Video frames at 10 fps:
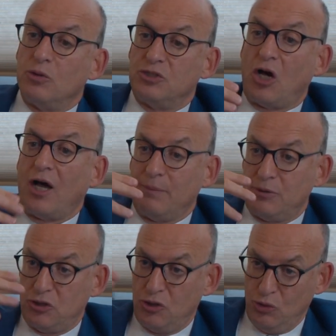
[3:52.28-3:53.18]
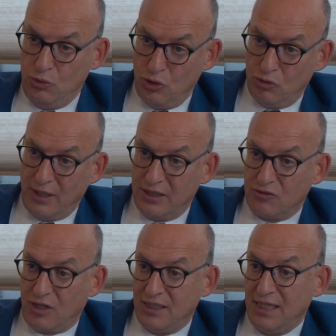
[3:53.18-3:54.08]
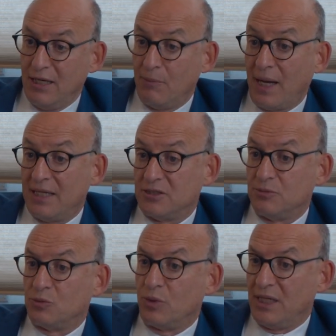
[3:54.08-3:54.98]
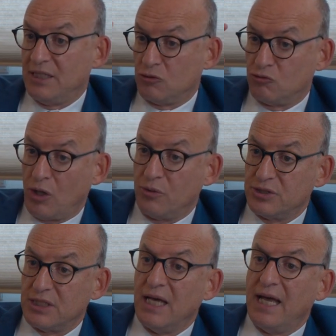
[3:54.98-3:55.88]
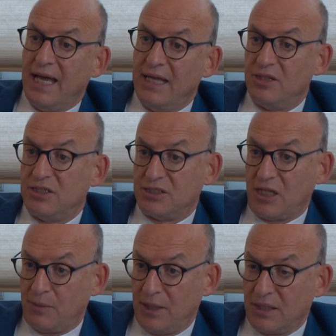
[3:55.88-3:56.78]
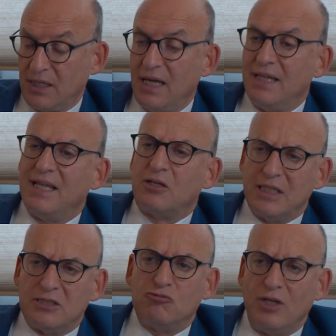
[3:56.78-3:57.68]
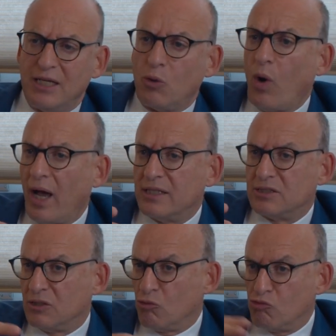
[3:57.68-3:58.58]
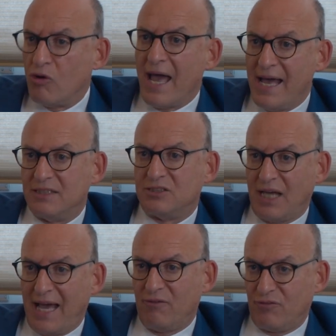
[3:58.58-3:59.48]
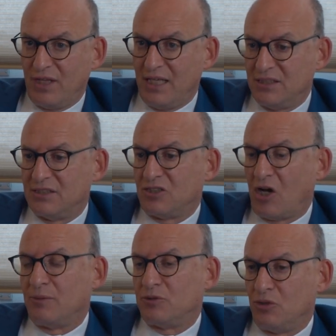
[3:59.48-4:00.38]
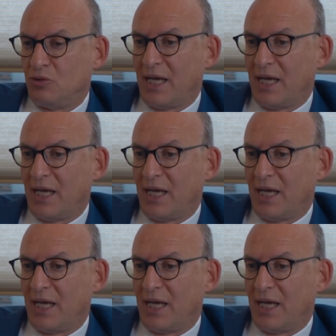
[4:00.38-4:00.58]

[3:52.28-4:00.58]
type 2 neuroendocrine neoplasms with these growths in the stomach. It's really quite rare to have these type 2